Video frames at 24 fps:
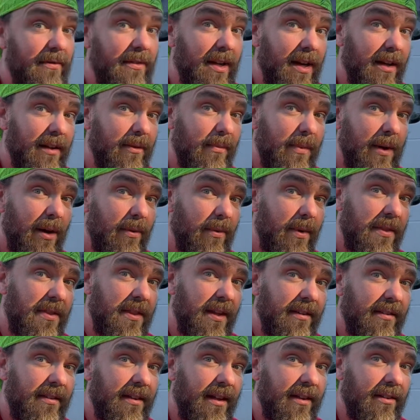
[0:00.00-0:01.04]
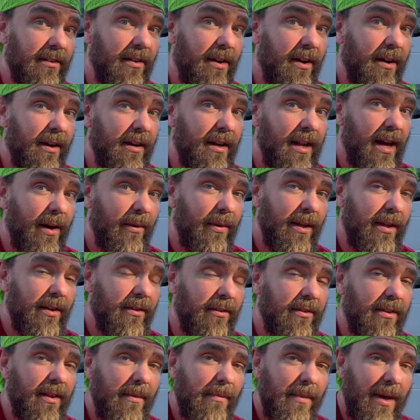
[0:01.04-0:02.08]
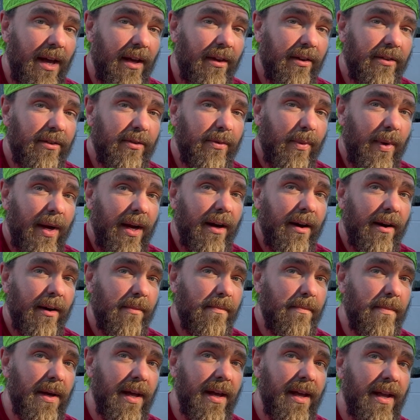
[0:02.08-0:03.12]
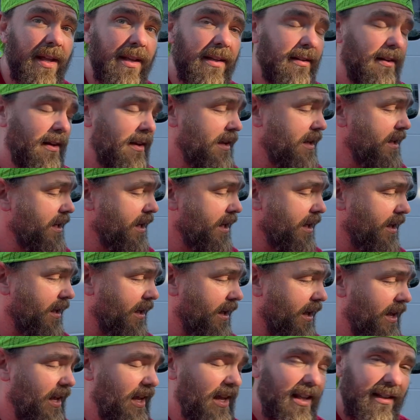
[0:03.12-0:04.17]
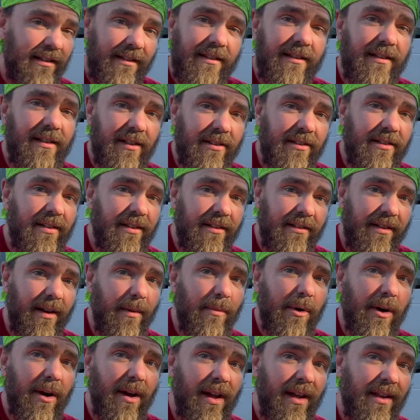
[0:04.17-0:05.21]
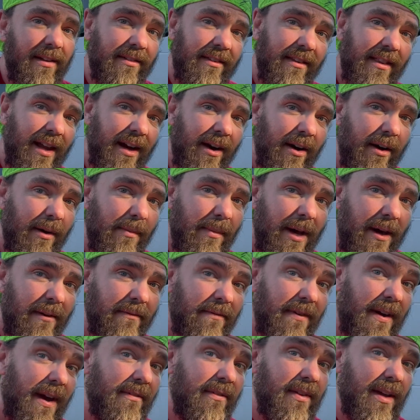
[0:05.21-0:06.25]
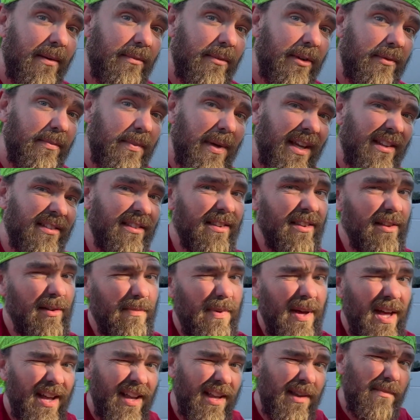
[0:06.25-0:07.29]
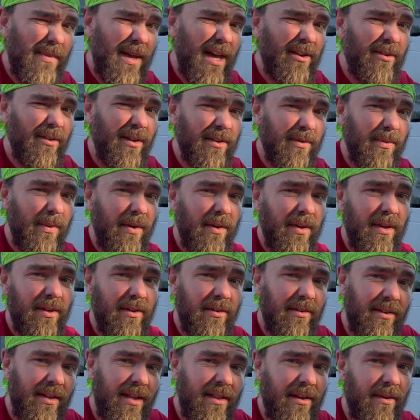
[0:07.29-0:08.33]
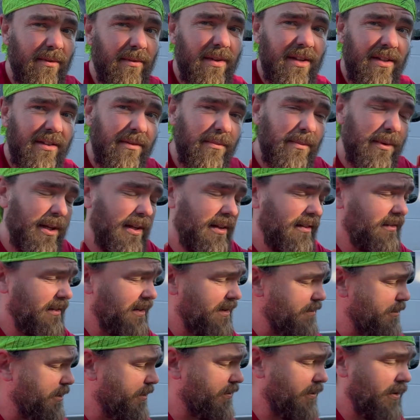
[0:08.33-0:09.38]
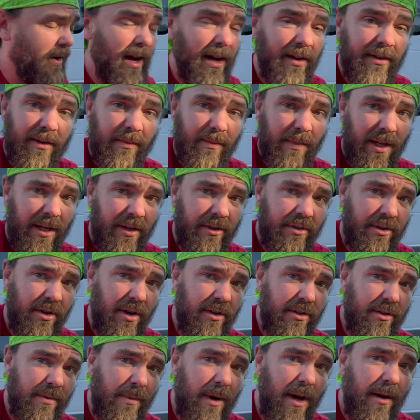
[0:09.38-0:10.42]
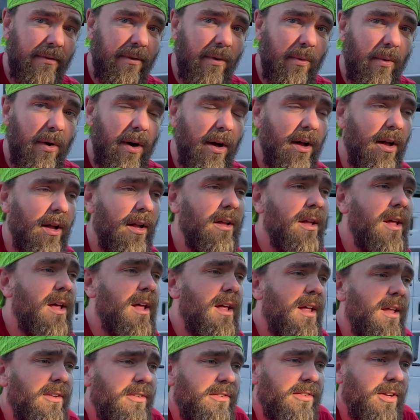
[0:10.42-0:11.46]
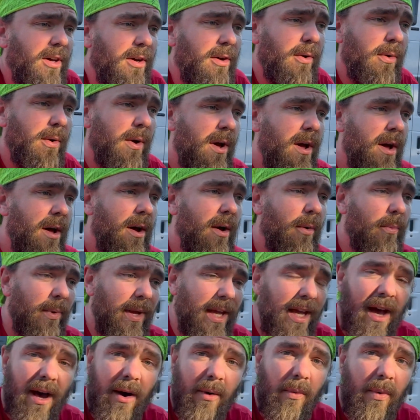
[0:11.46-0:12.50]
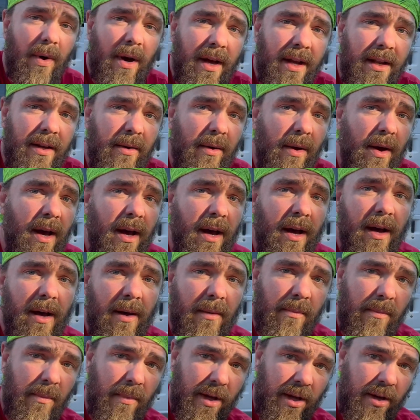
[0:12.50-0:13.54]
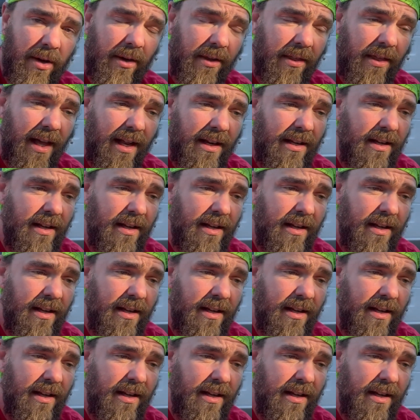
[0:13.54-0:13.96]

talked about what these things are and how we use them elsewhere, but just to summarize, they're about 5 times as big as the little pocket batteries we were using. They're reasonably easy to move around, and we could charge them off a wall. So we got one, we hooked that